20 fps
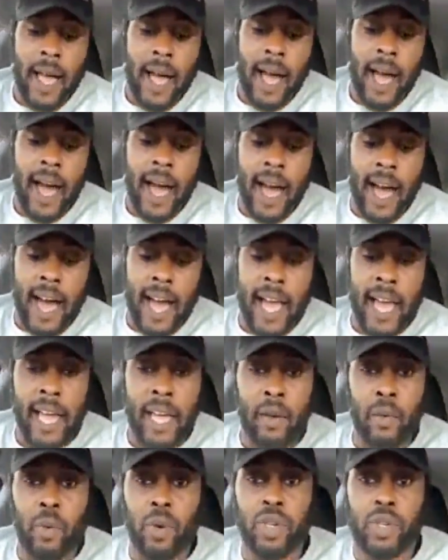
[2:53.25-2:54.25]
i
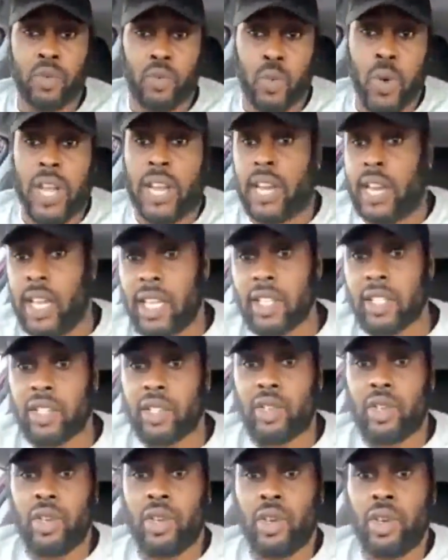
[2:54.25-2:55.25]
was witness
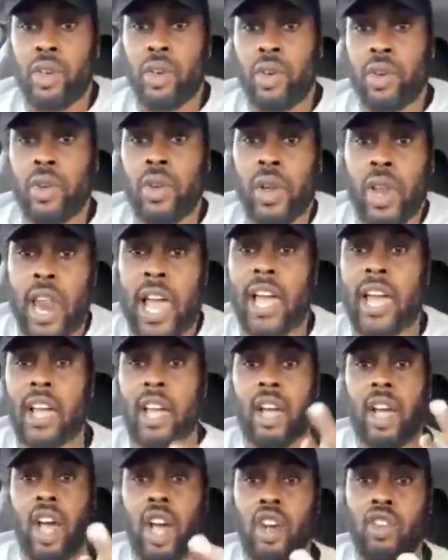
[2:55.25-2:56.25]
to like
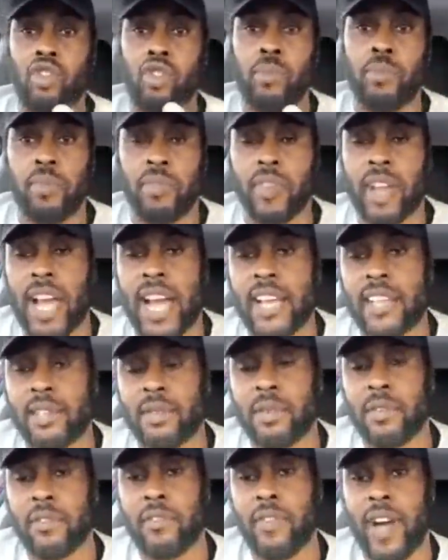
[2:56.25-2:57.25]
a group of guys who
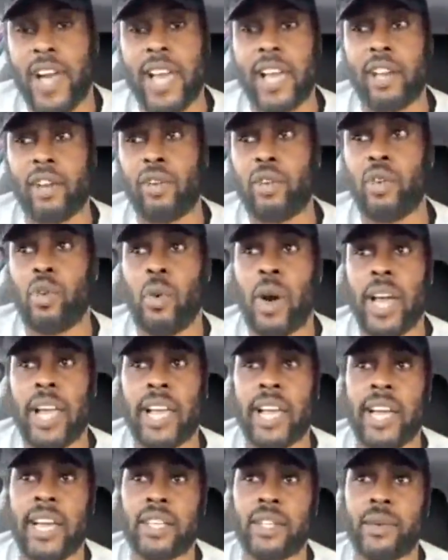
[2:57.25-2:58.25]
were fighting all white
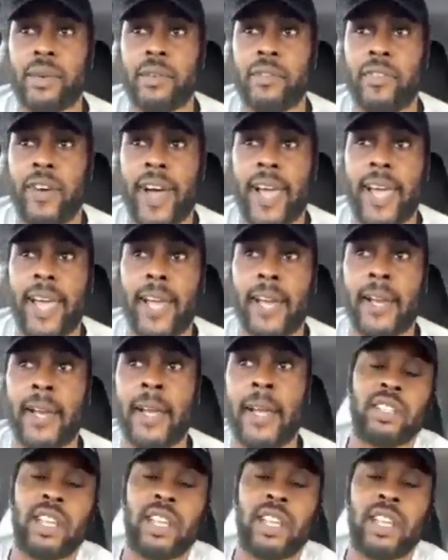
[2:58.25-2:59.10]
guys who were fighting